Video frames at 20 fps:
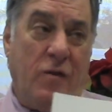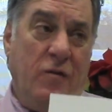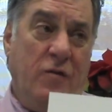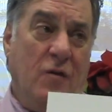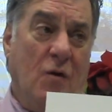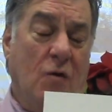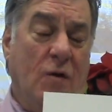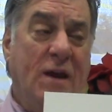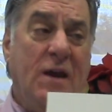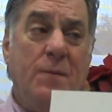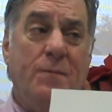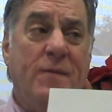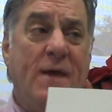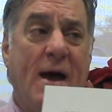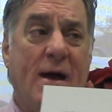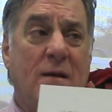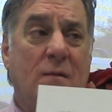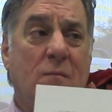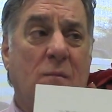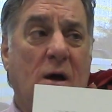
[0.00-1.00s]
So keep
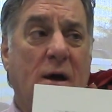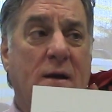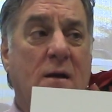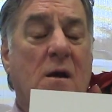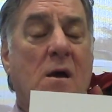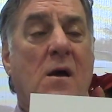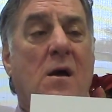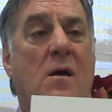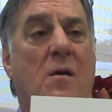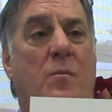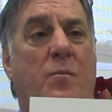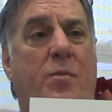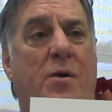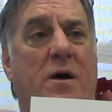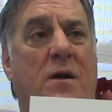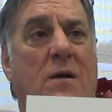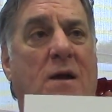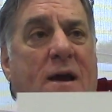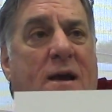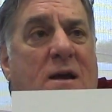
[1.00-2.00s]
that in mind.
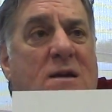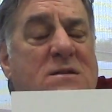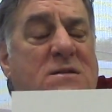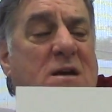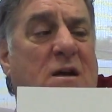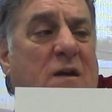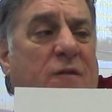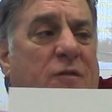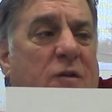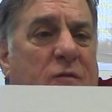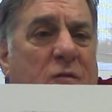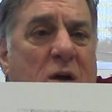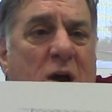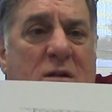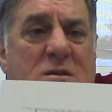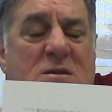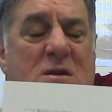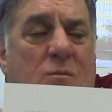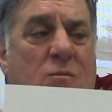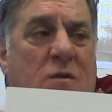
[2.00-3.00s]
But like I said, if you've
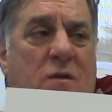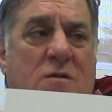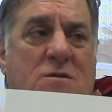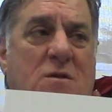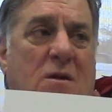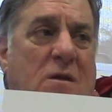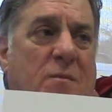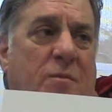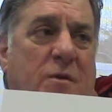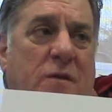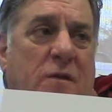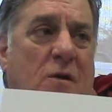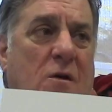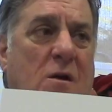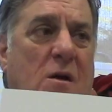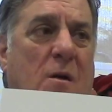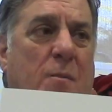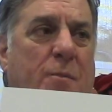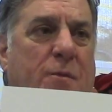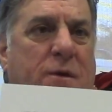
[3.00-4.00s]
got someone that's only been there
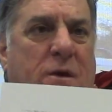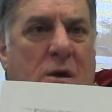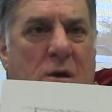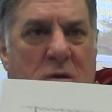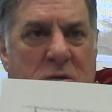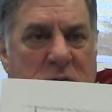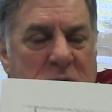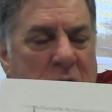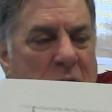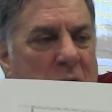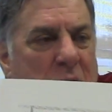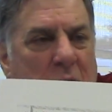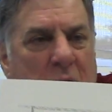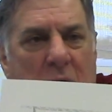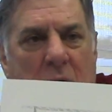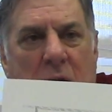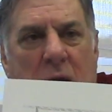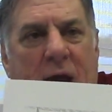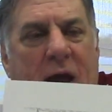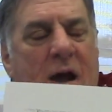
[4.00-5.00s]
a couple of years,
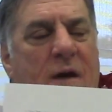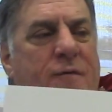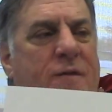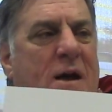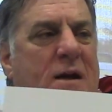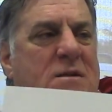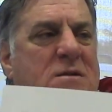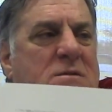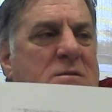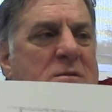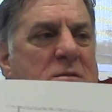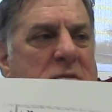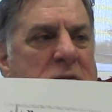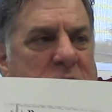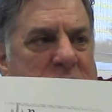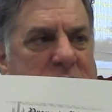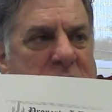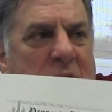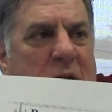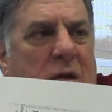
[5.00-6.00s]
have that
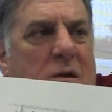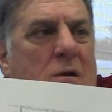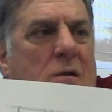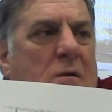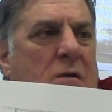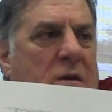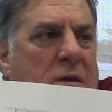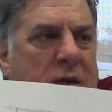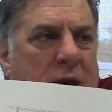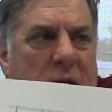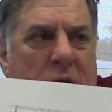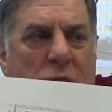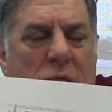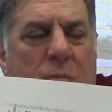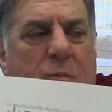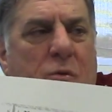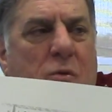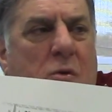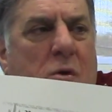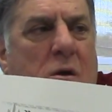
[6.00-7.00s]
seller get a
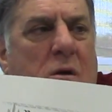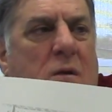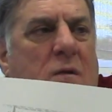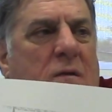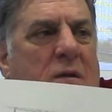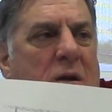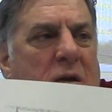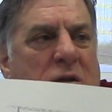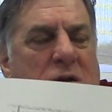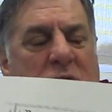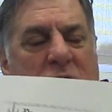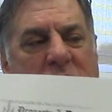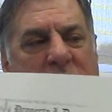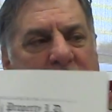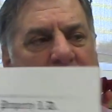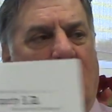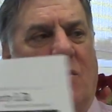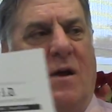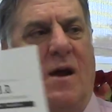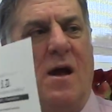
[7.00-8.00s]
report, then you can
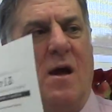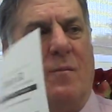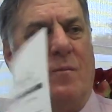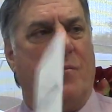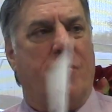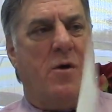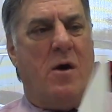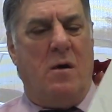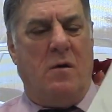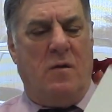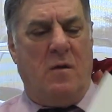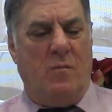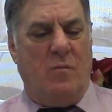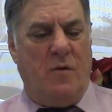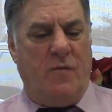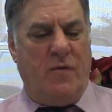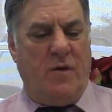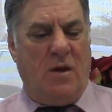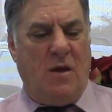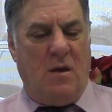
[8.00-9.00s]
see what happened prior to them
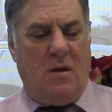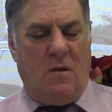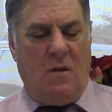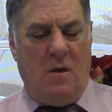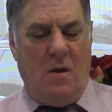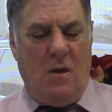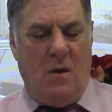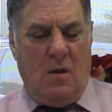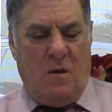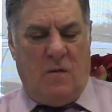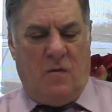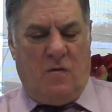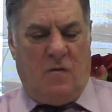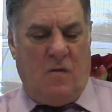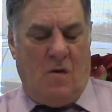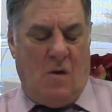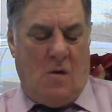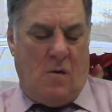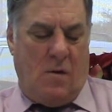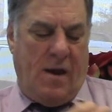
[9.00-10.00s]
moving in.
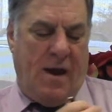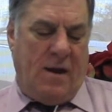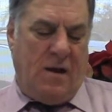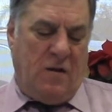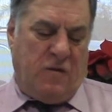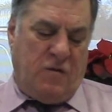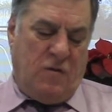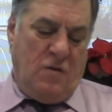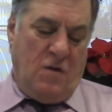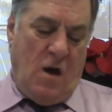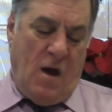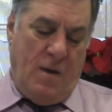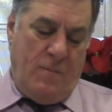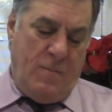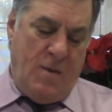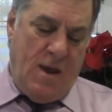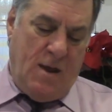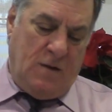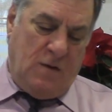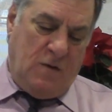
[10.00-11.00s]
So, and it's
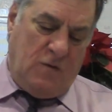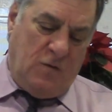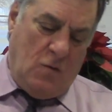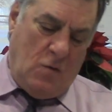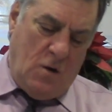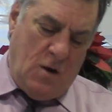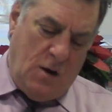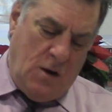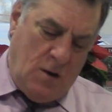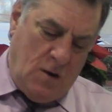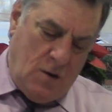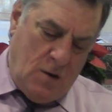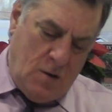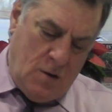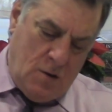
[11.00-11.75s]
not mandatory,